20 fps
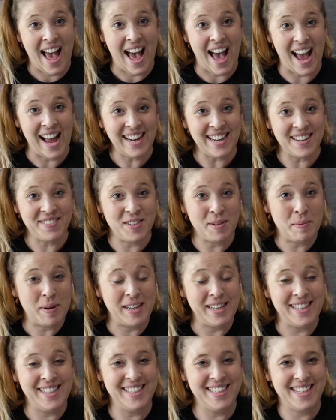Hi
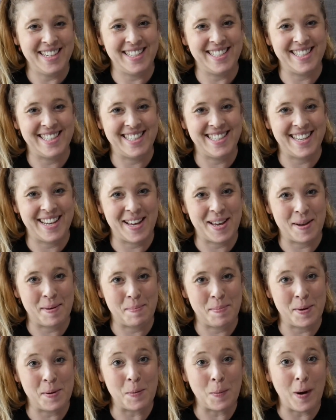everybody! It's
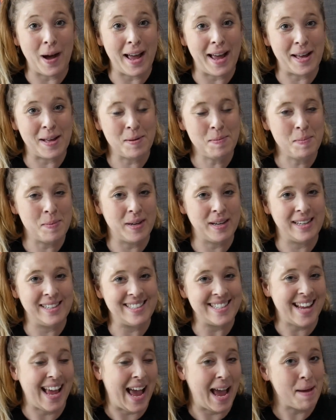been a while,
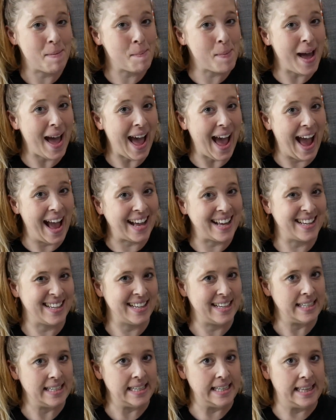but I'm back,
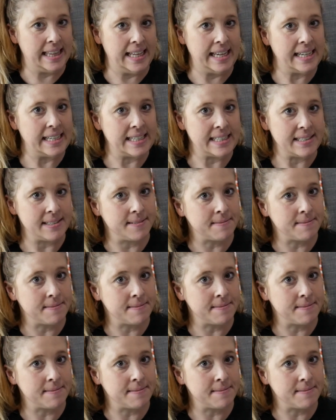I think.